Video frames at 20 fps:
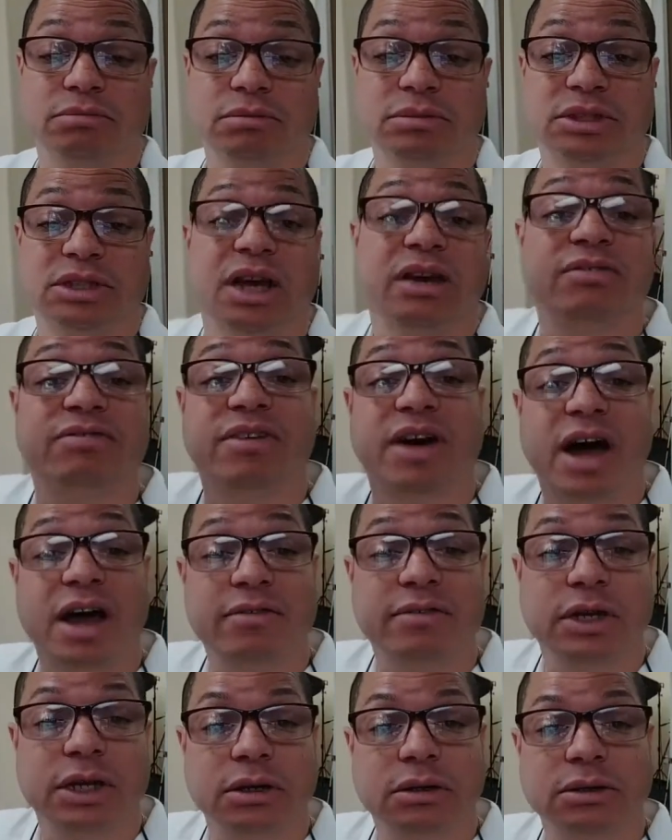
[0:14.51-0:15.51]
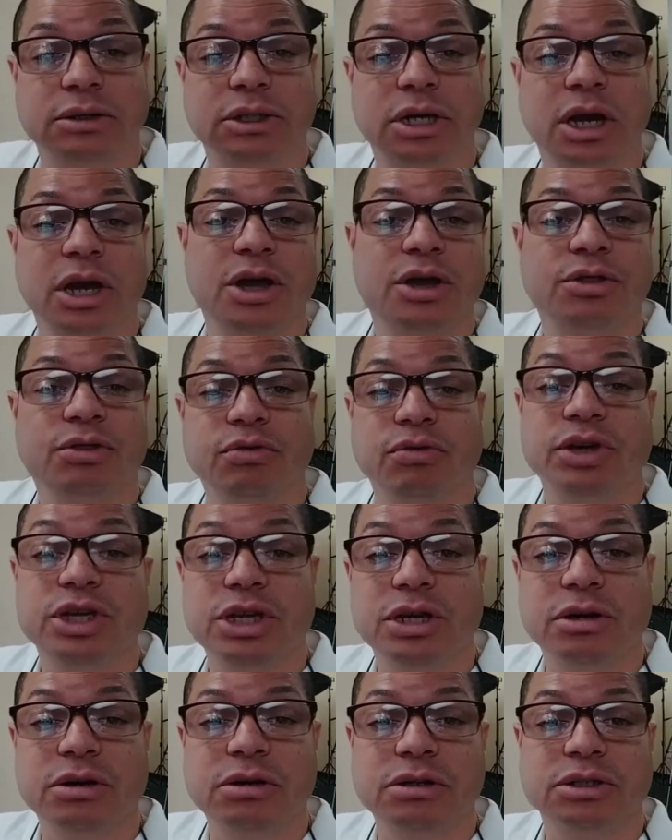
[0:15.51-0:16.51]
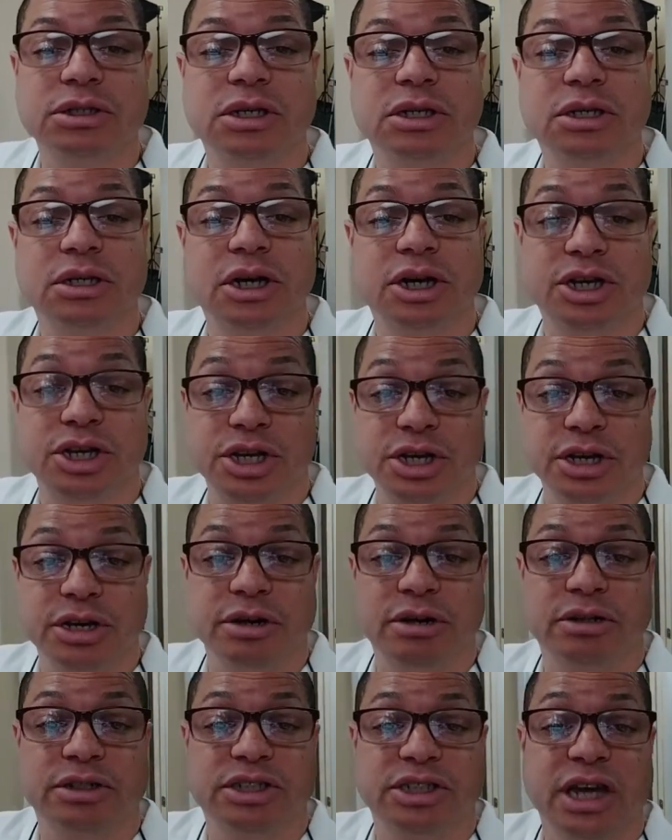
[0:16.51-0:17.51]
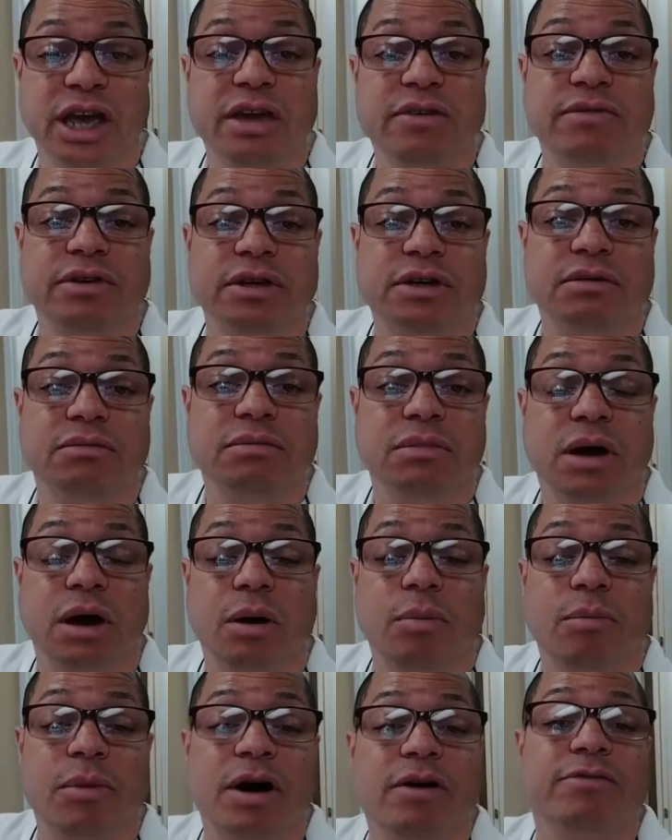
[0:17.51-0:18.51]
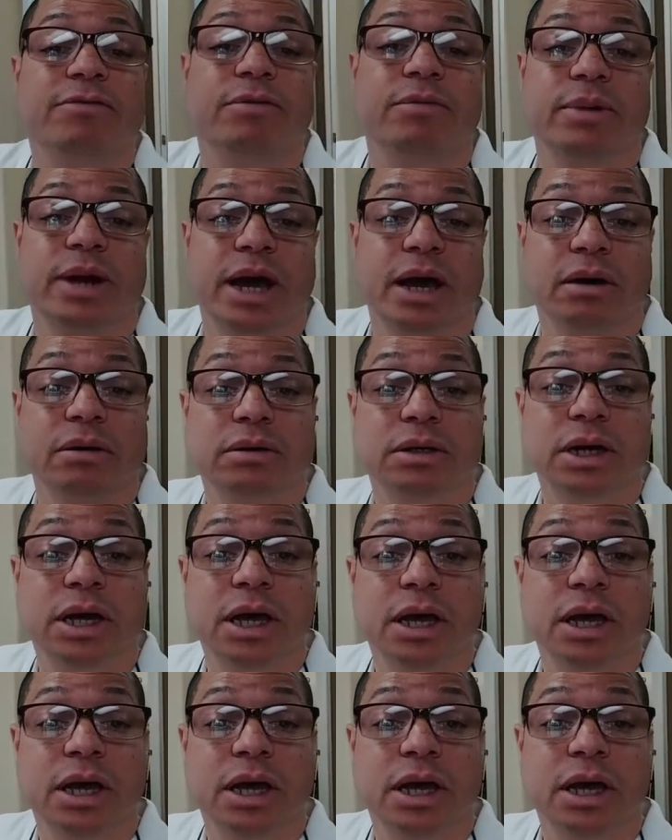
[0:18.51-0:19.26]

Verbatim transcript: Say five years, three years, a year, say even a month from now.